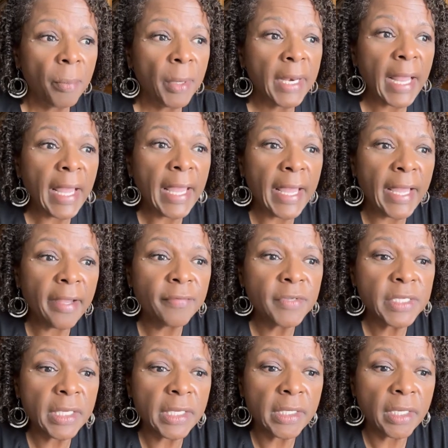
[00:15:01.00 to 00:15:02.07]
But I
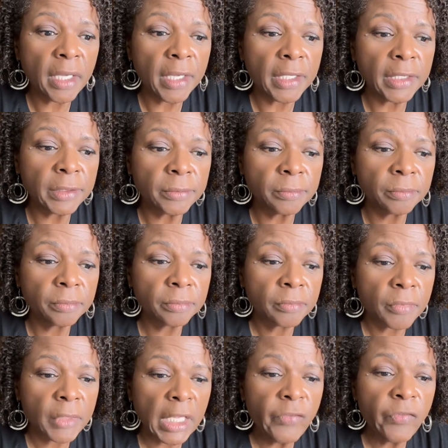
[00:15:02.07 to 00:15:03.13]
have done,
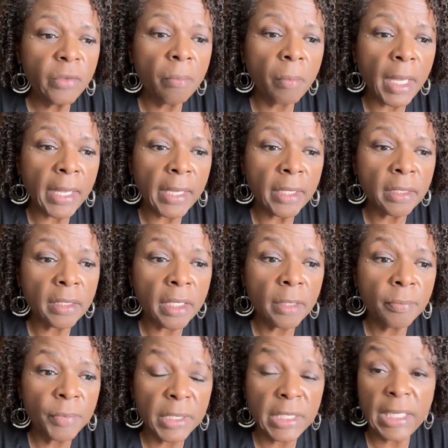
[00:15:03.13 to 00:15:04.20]
even my
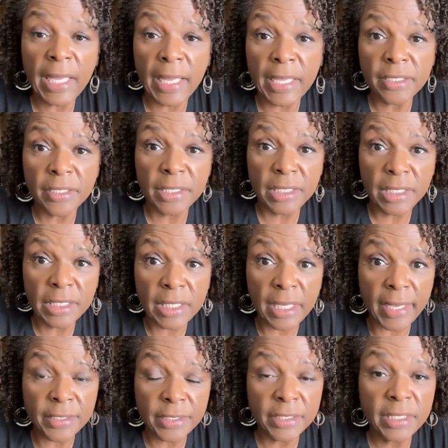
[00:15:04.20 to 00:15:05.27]
company has a
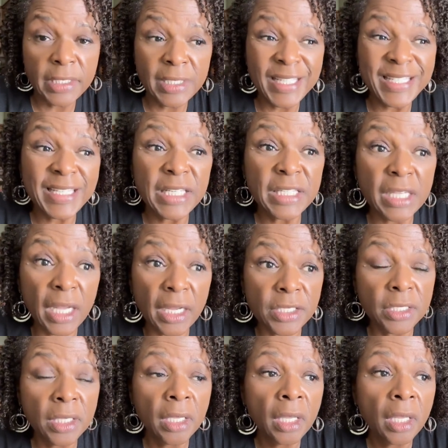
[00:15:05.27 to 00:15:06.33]
detox, a 10-day
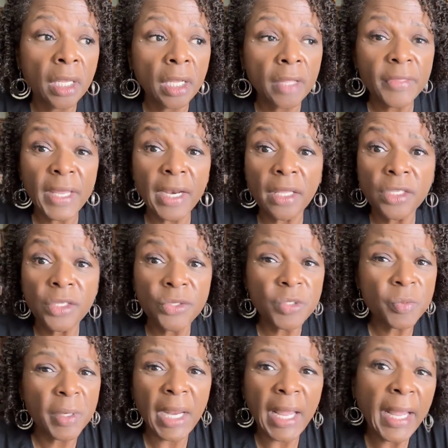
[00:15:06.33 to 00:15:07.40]
detox that I
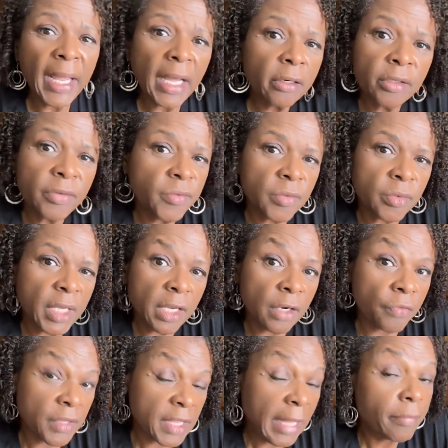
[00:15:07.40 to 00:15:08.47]
use, but I don't even
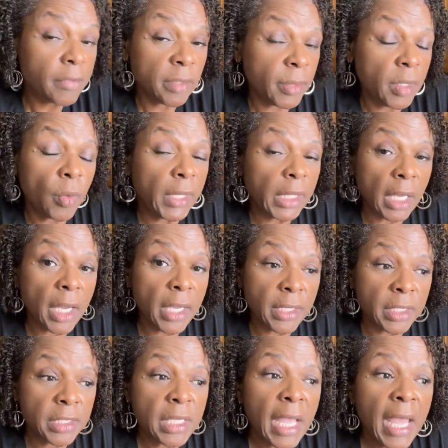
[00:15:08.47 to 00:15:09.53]
care for that one, to be quite
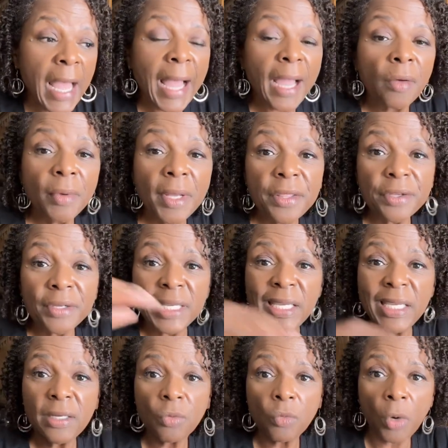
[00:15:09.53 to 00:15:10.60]
honest. I rather
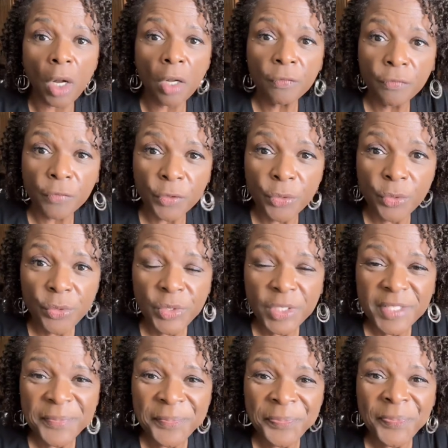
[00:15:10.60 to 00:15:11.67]
eat raw
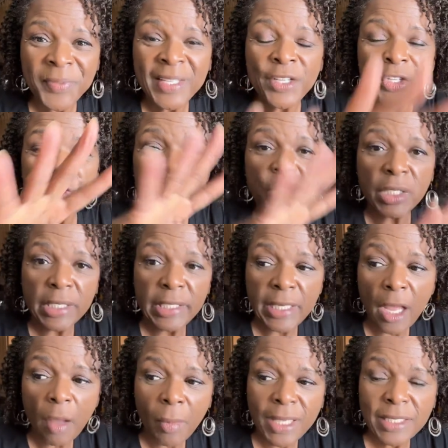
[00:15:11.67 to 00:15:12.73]
foods to
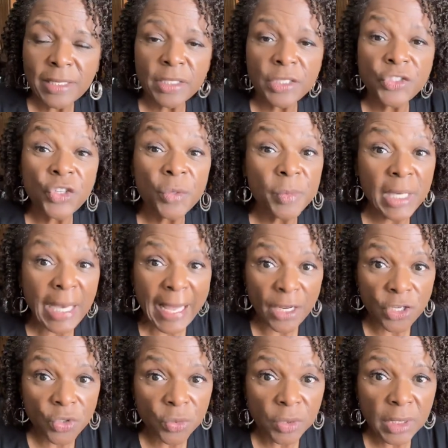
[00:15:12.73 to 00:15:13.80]
clean out my system
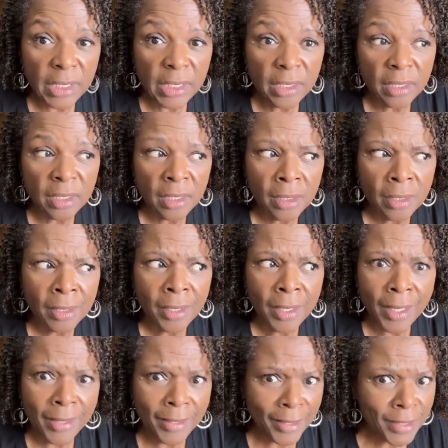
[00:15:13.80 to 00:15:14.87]
naturally
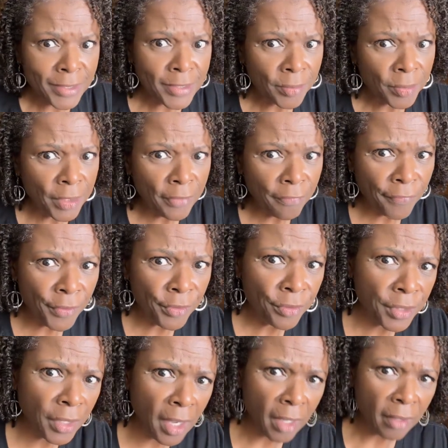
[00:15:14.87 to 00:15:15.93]
and eat some good
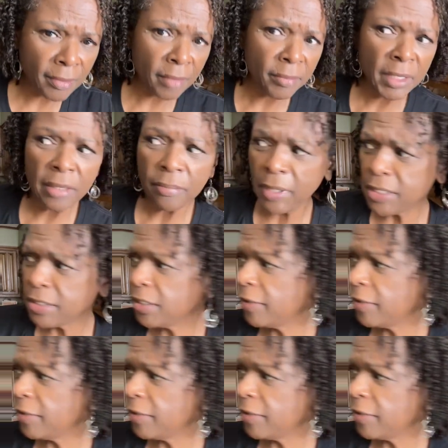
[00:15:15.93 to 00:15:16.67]
food, y'all. Let me get my